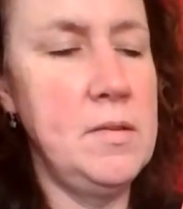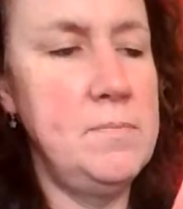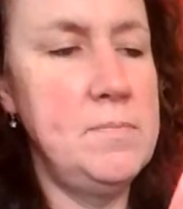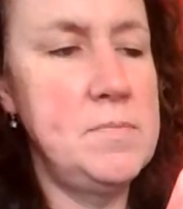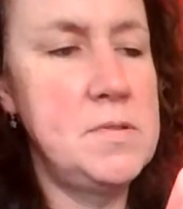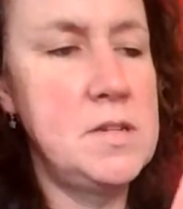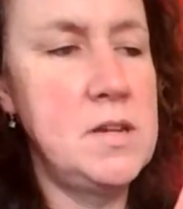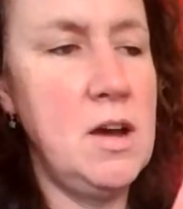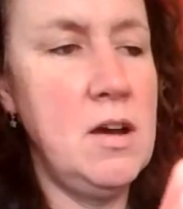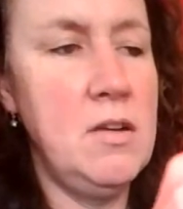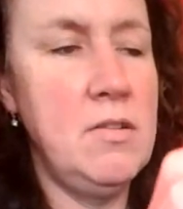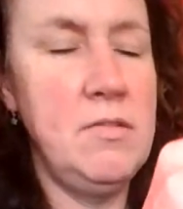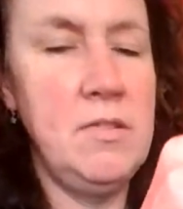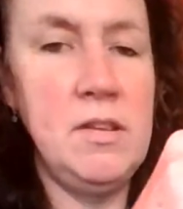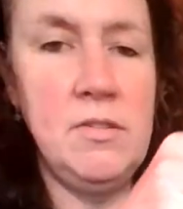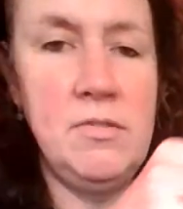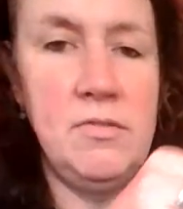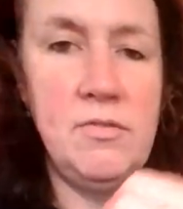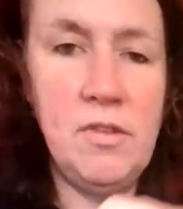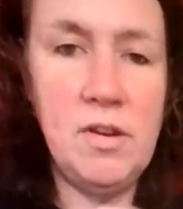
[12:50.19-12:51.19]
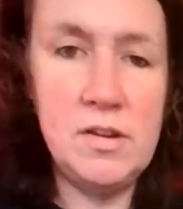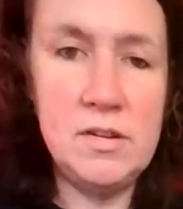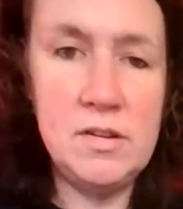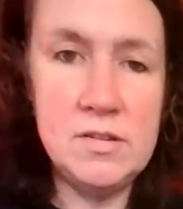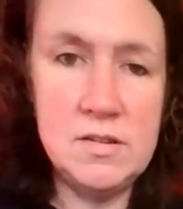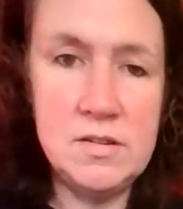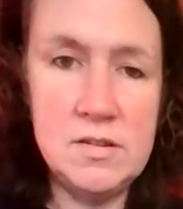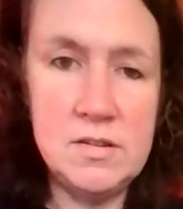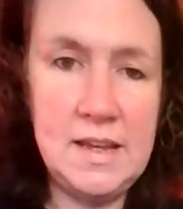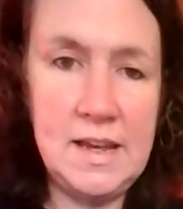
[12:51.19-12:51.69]
star at the front
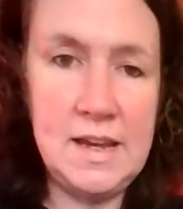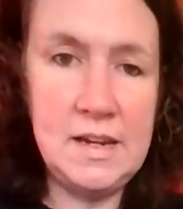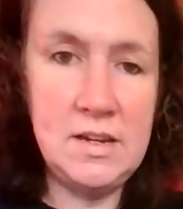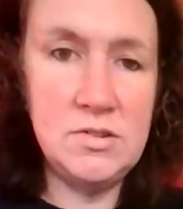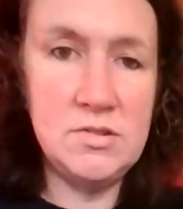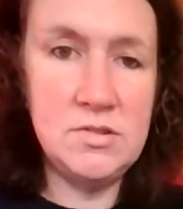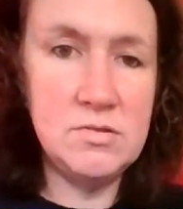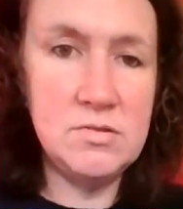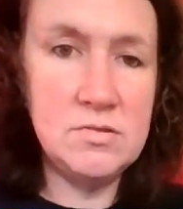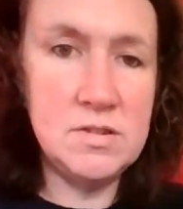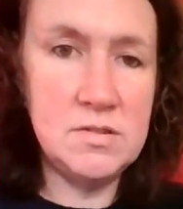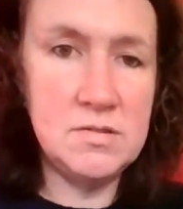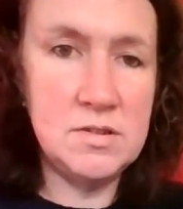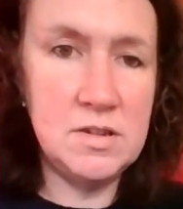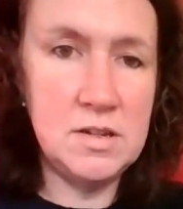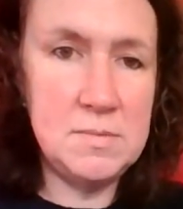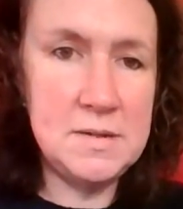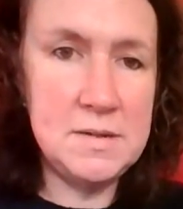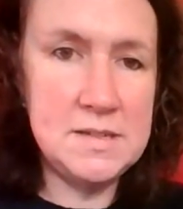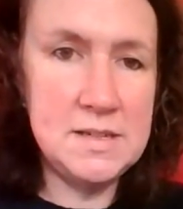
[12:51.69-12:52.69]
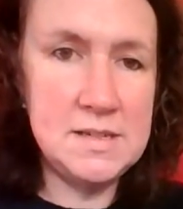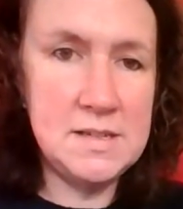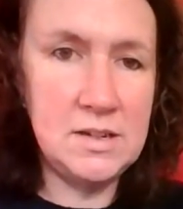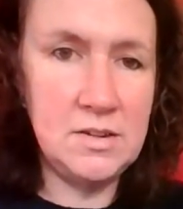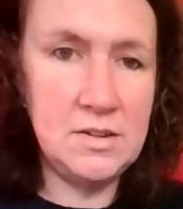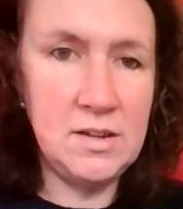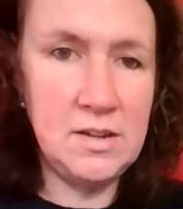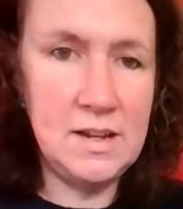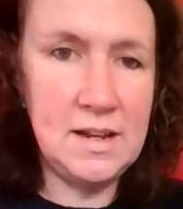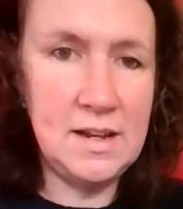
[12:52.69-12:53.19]
to the angel, so it's going to be sitting
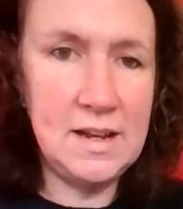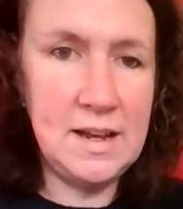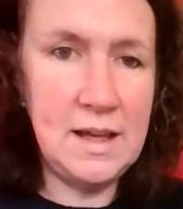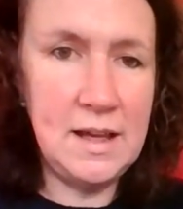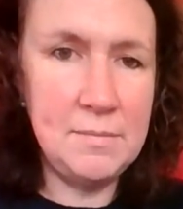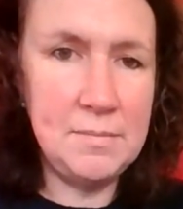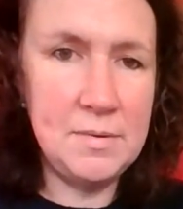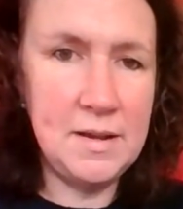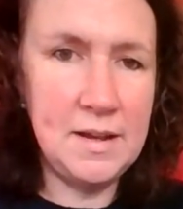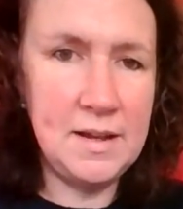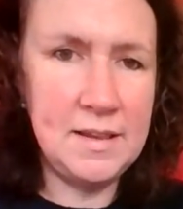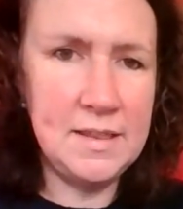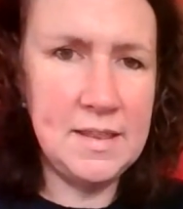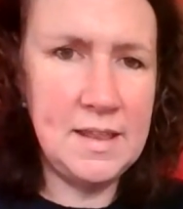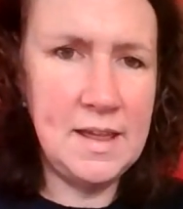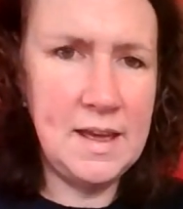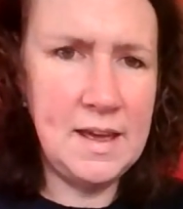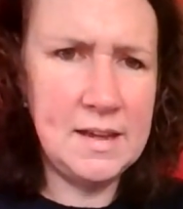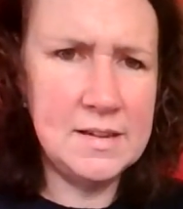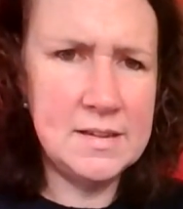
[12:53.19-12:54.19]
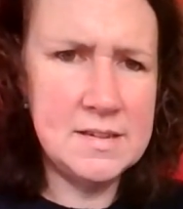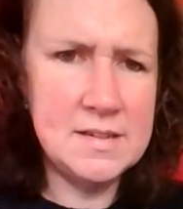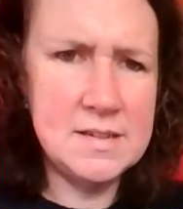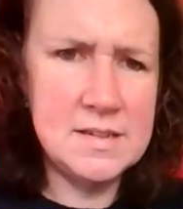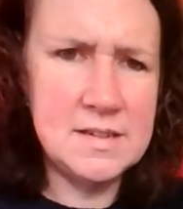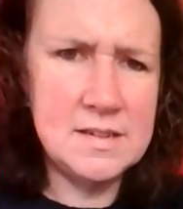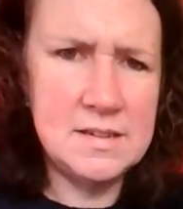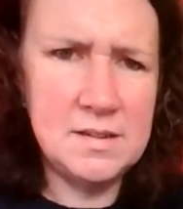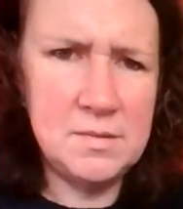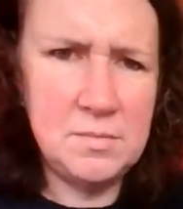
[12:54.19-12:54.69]
on her lap like that.
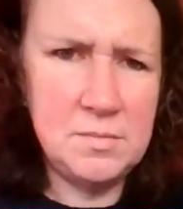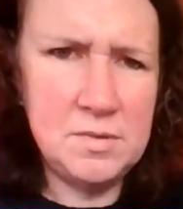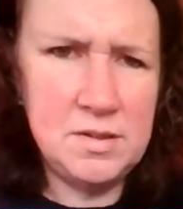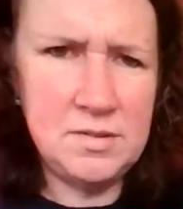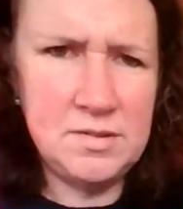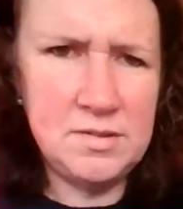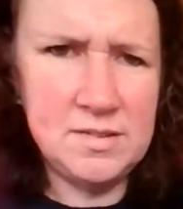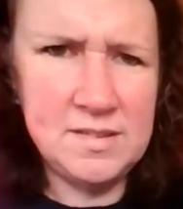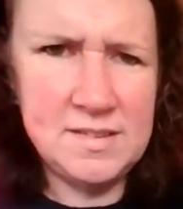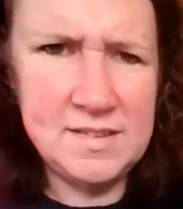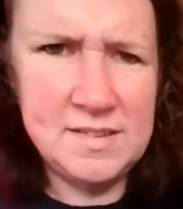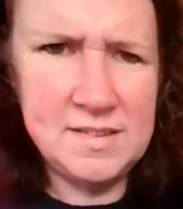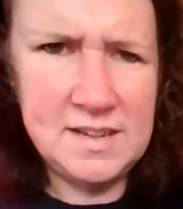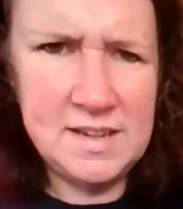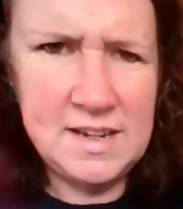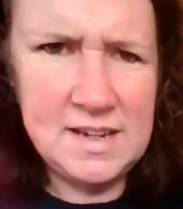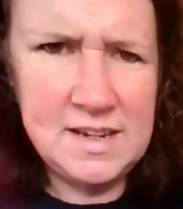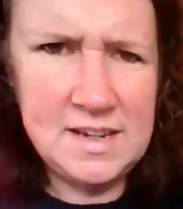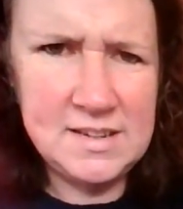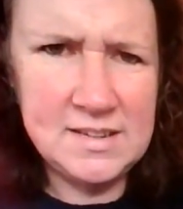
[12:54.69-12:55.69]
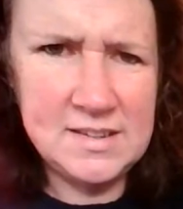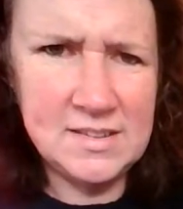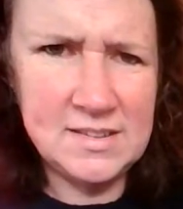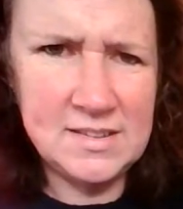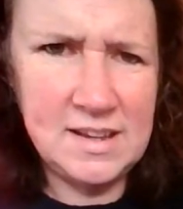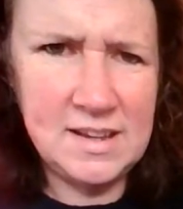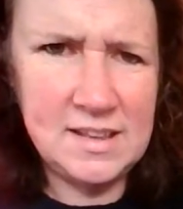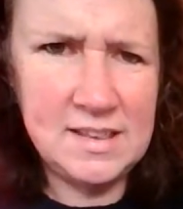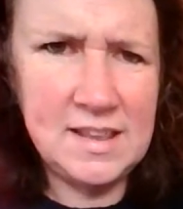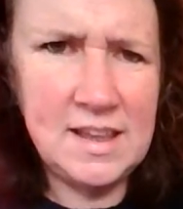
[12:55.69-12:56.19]
You can see,
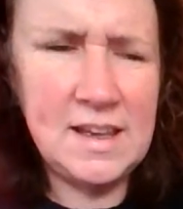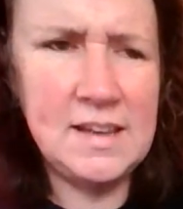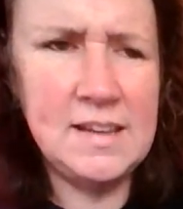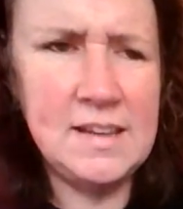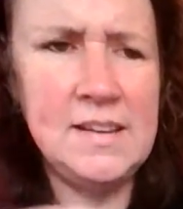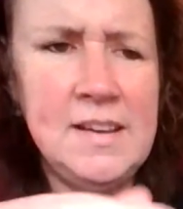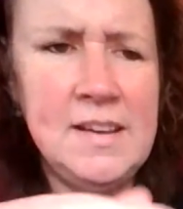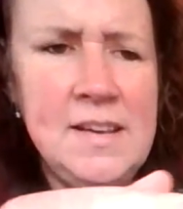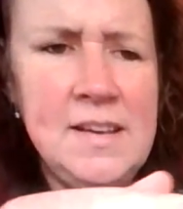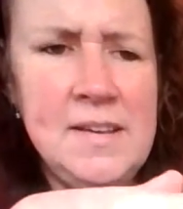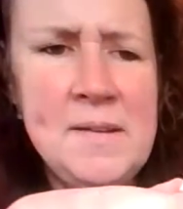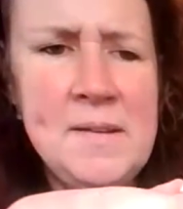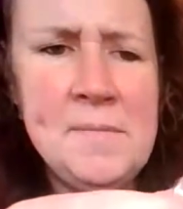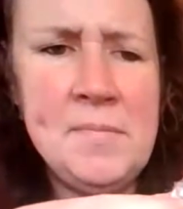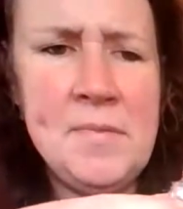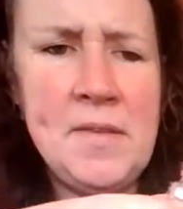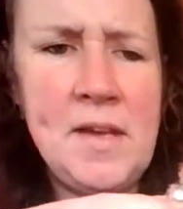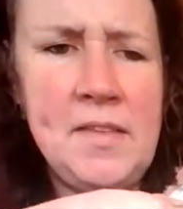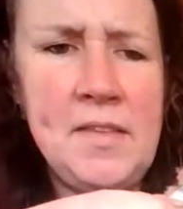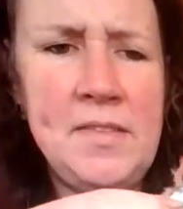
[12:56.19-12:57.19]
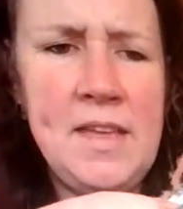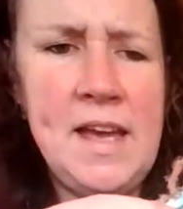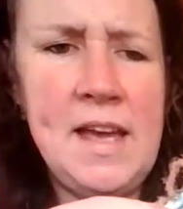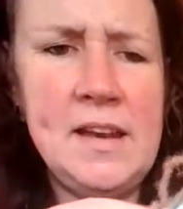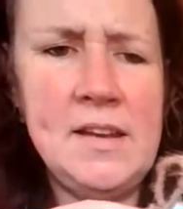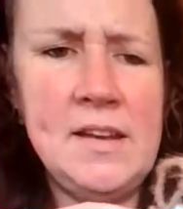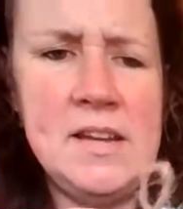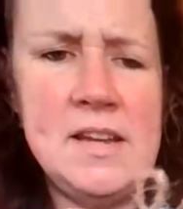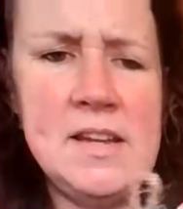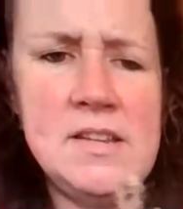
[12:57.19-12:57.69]
just like that, and
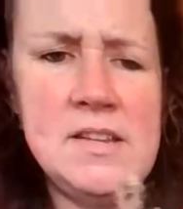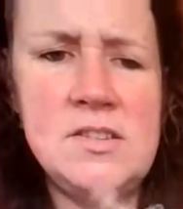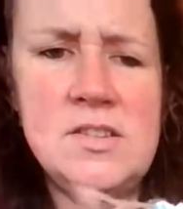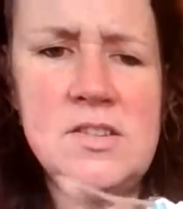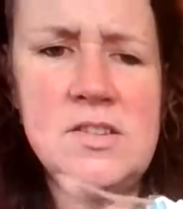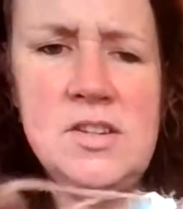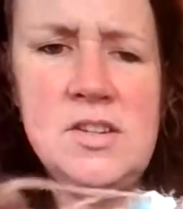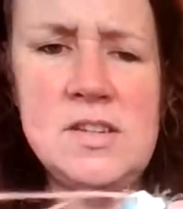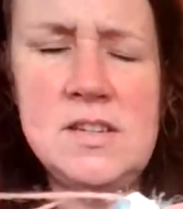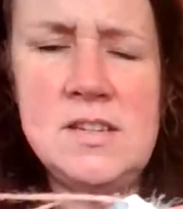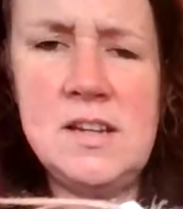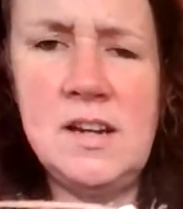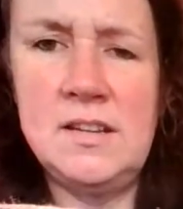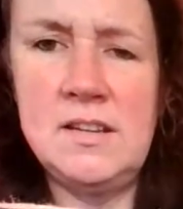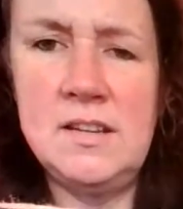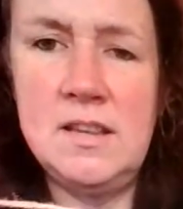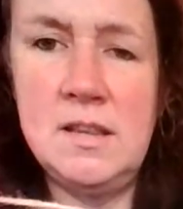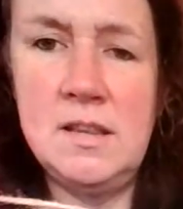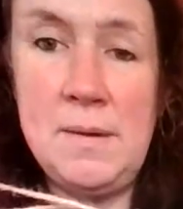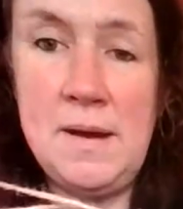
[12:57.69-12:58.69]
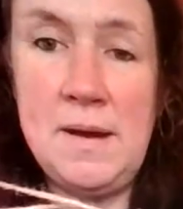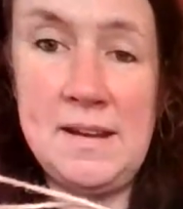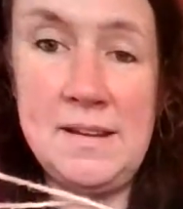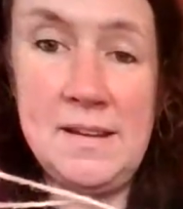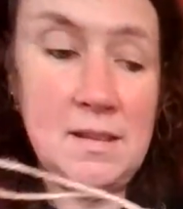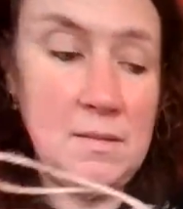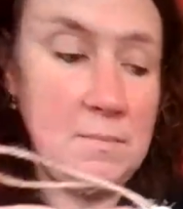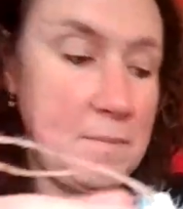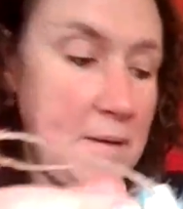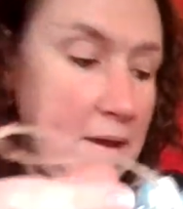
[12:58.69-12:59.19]
then she's stuck to the pad
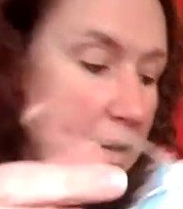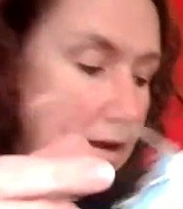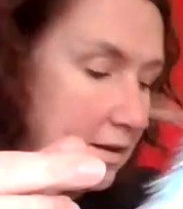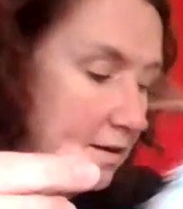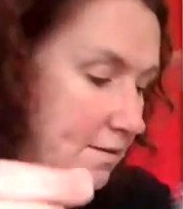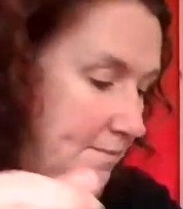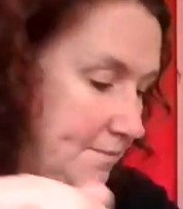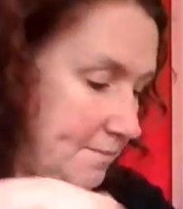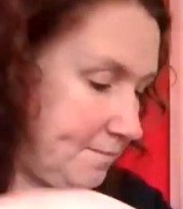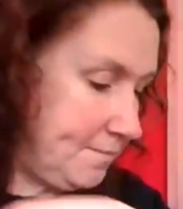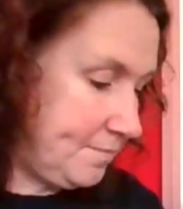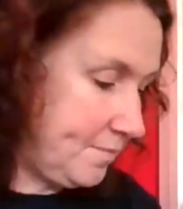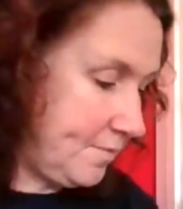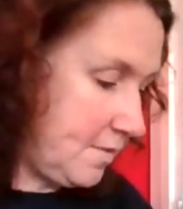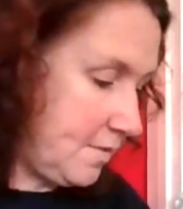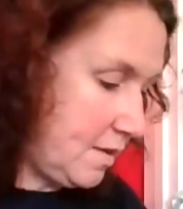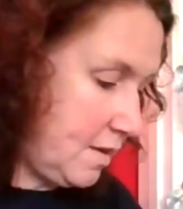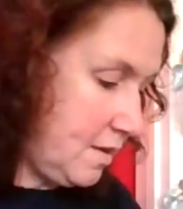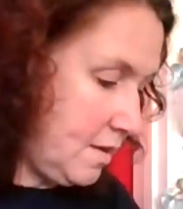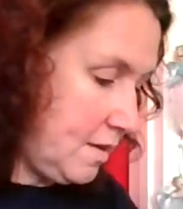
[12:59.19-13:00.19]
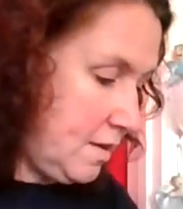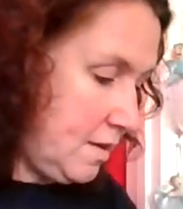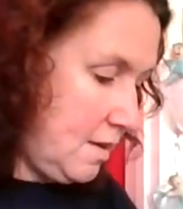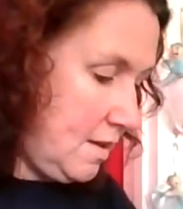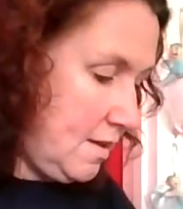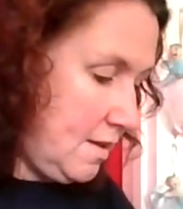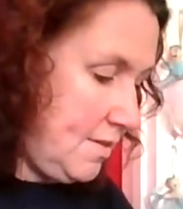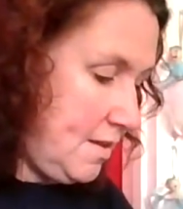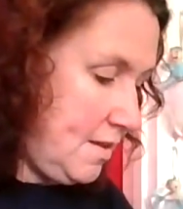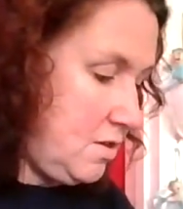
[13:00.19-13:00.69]
at the back.
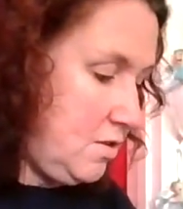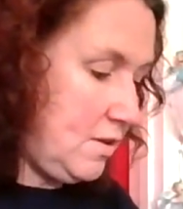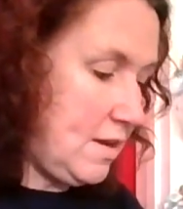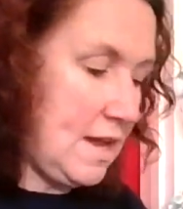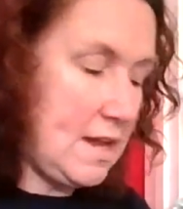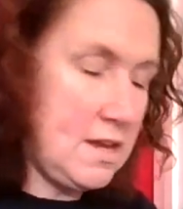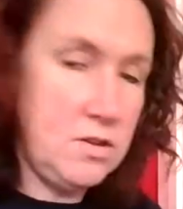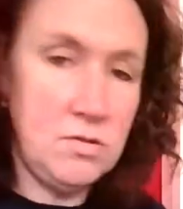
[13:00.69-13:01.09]
Then you get